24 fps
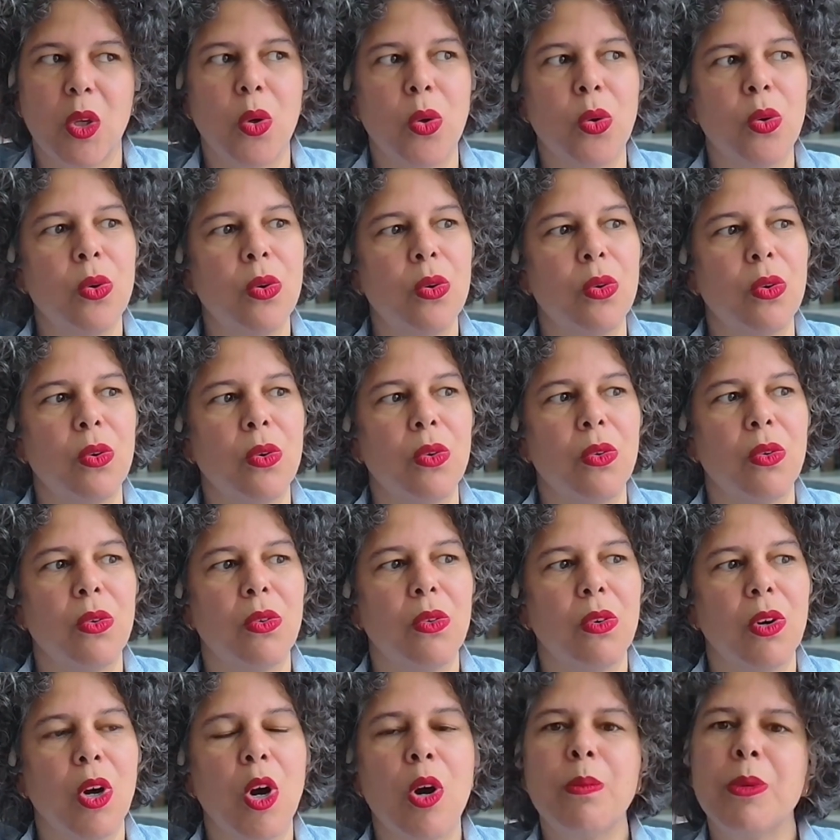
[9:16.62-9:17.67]
Ooh,
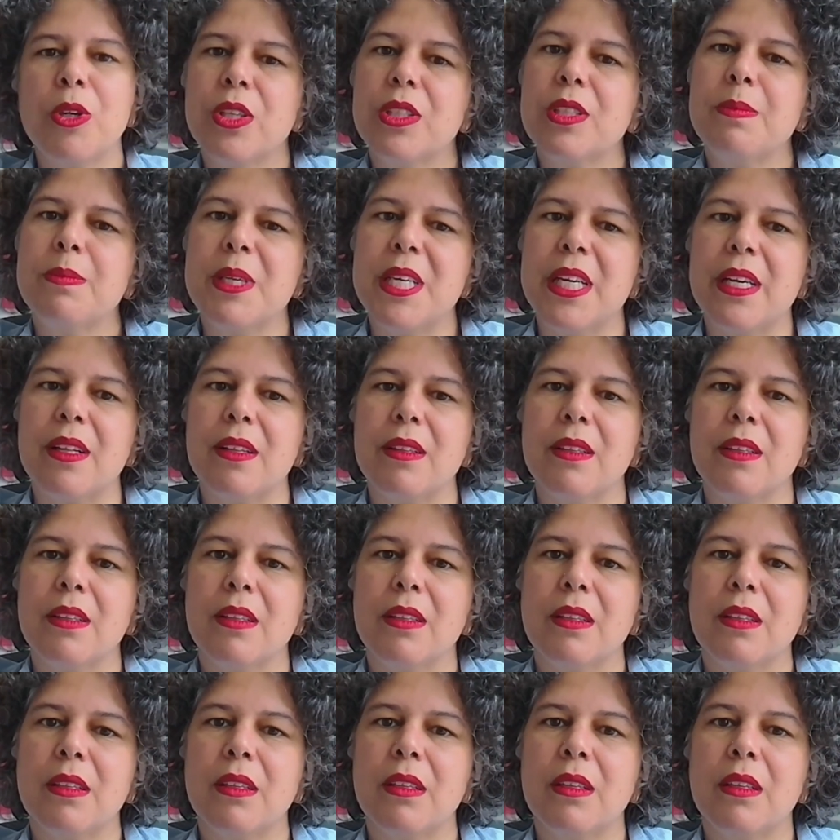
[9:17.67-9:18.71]
home-cooked meal.
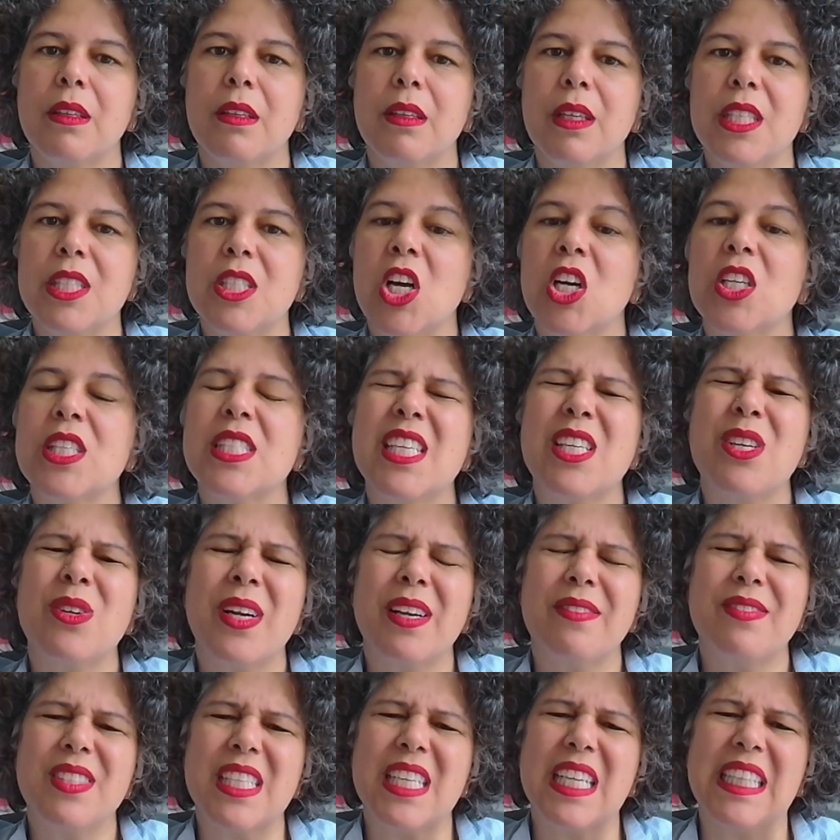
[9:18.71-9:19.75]
As long as I don't
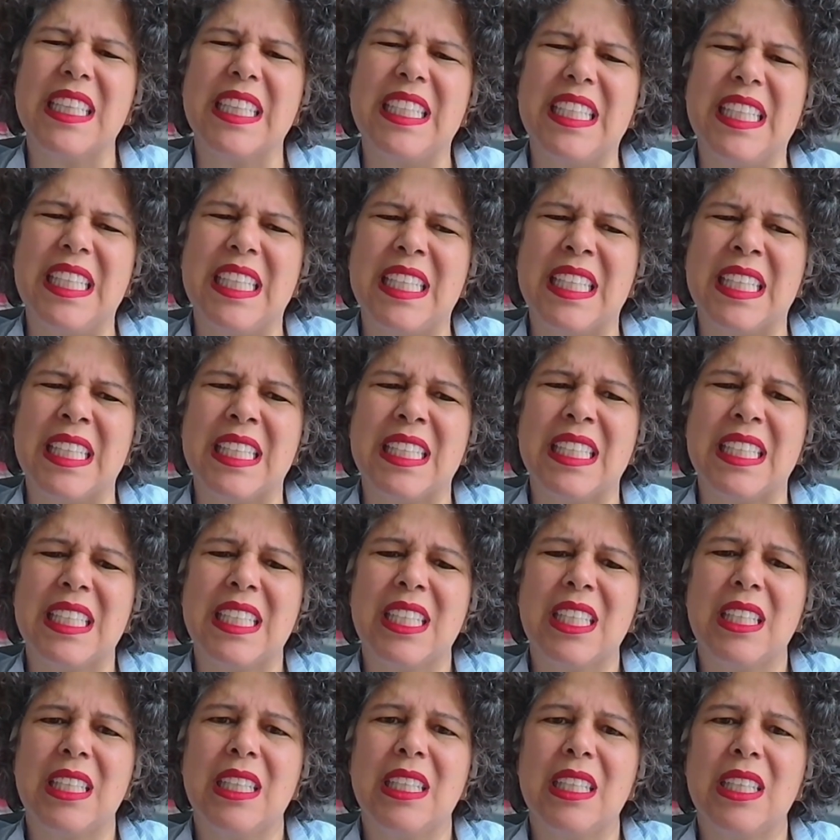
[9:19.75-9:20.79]
have to clean
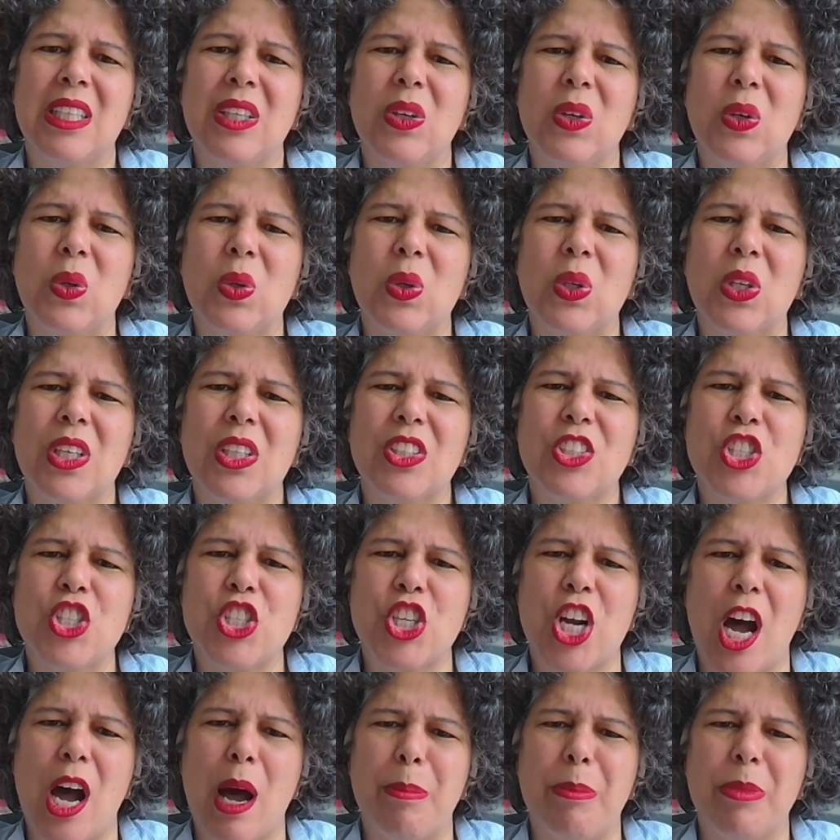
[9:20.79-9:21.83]
or
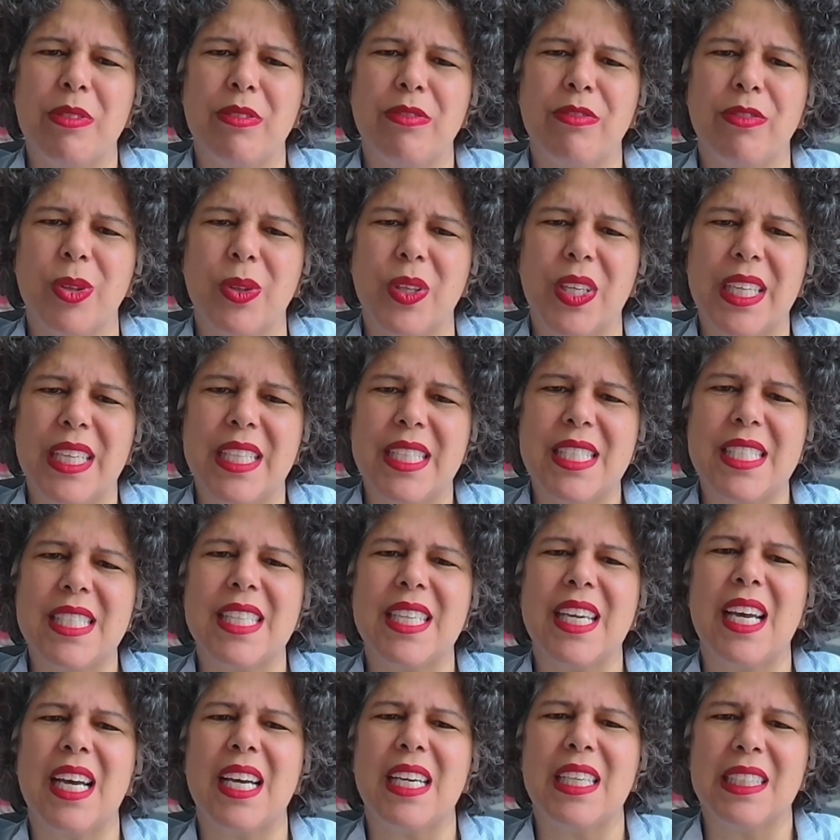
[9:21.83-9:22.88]
shop for it.
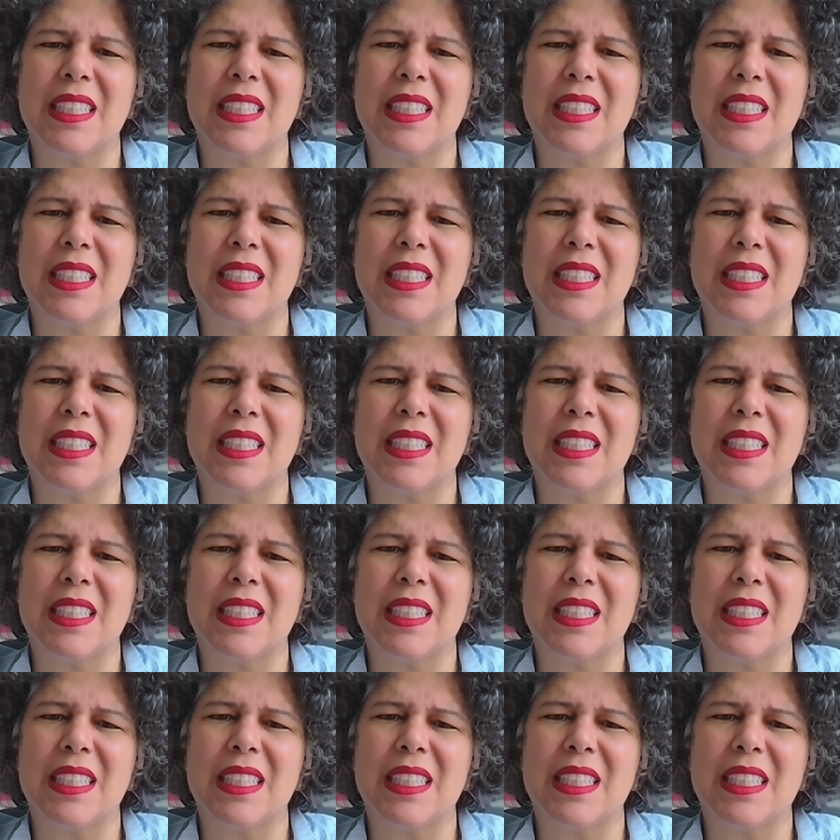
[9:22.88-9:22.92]
Yeah.